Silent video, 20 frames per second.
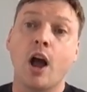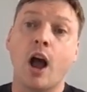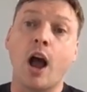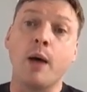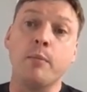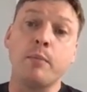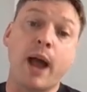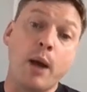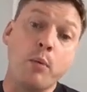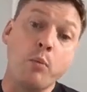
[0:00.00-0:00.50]

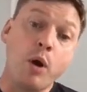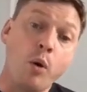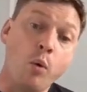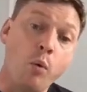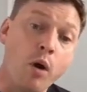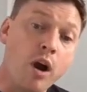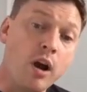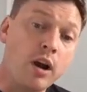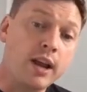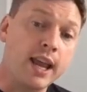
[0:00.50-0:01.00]
And we're
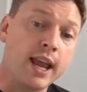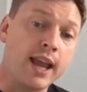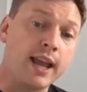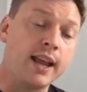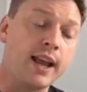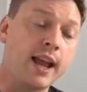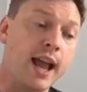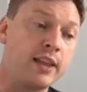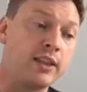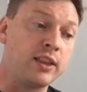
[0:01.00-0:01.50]

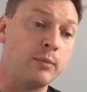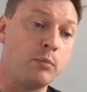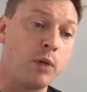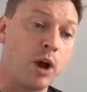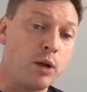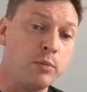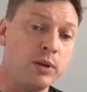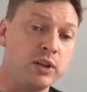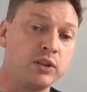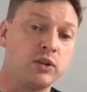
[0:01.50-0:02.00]
working at the
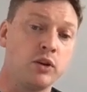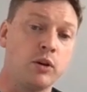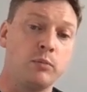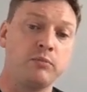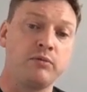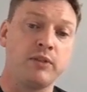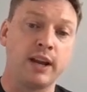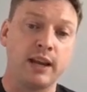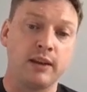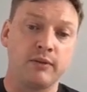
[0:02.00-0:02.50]
moment on
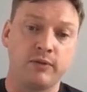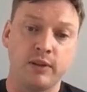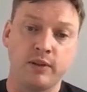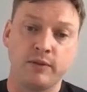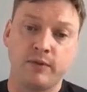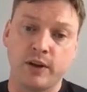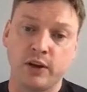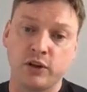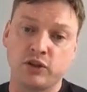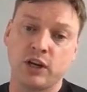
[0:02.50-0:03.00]
bringing from the
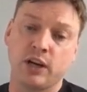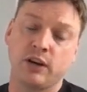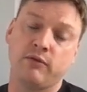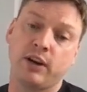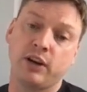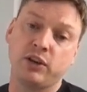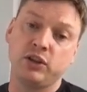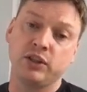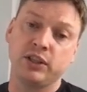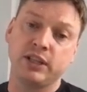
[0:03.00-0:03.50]
first
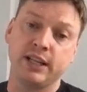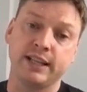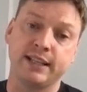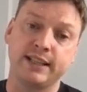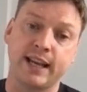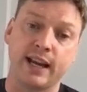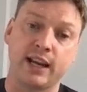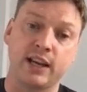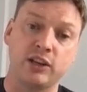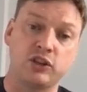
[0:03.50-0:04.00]
generation to the
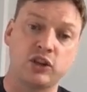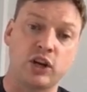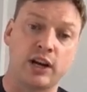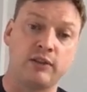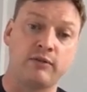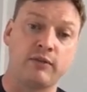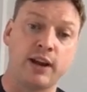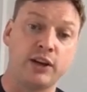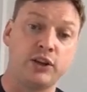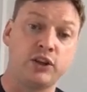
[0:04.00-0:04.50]
second
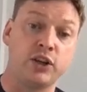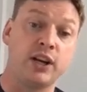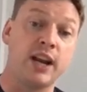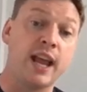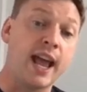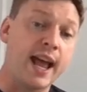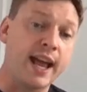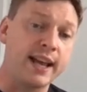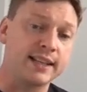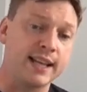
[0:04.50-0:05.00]
generation
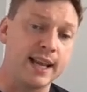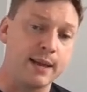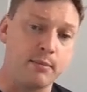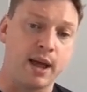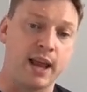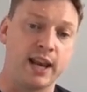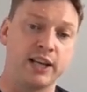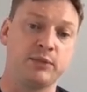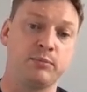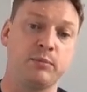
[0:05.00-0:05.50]
asset
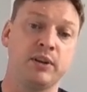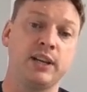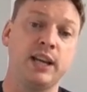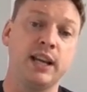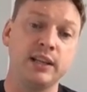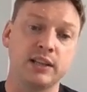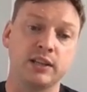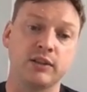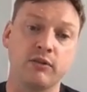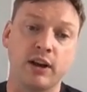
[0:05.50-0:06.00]
management,
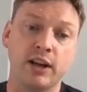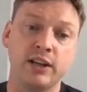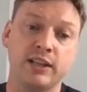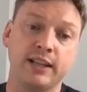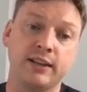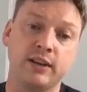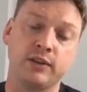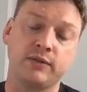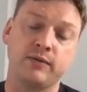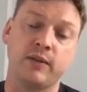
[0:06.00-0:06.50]

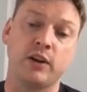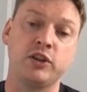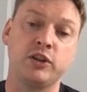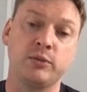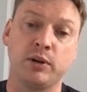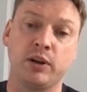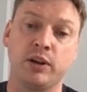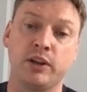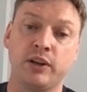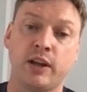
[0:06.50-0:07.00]
integrating those
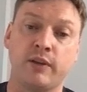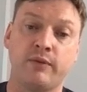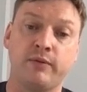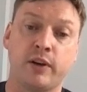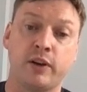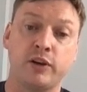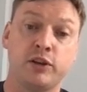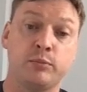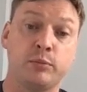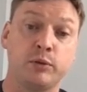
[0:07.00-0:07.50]
fungible and
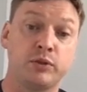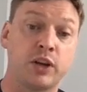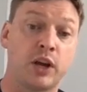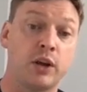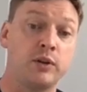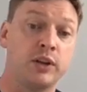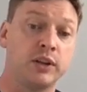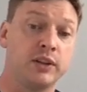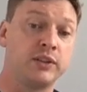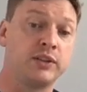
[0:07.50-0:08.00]
non-fungible
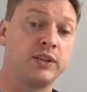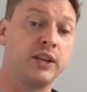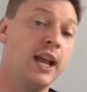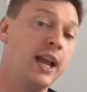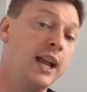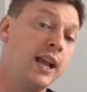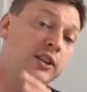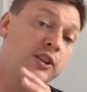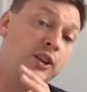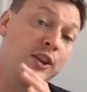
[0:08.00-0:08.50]
tokens.
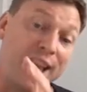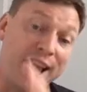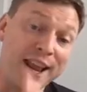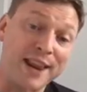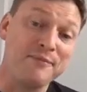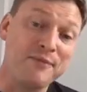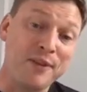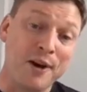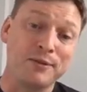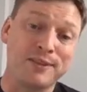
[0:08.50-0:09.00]
So get
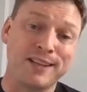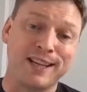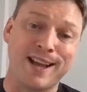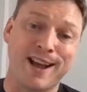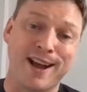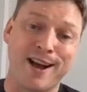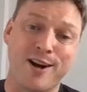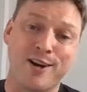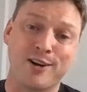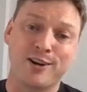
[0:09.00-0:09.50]
involved in
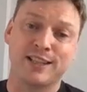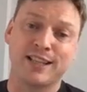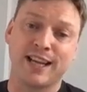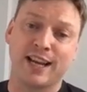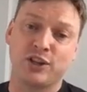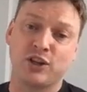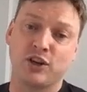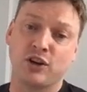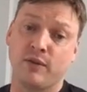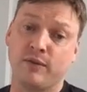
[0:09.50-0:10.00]
that
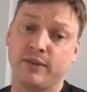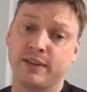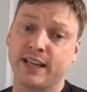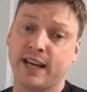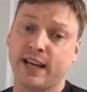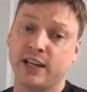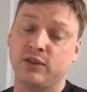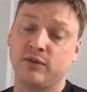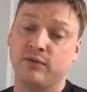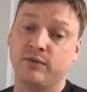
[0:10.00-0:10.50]
architecture
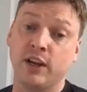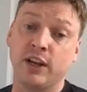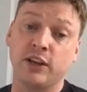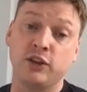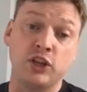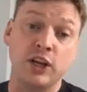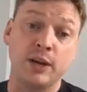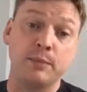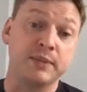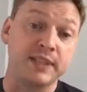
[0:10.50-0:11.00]
conversation. But
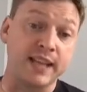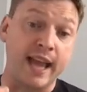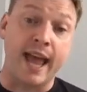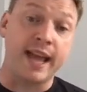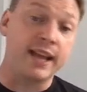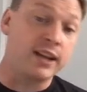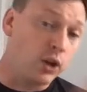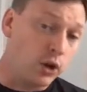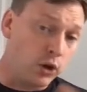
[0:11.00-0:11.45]
Jim Zhang,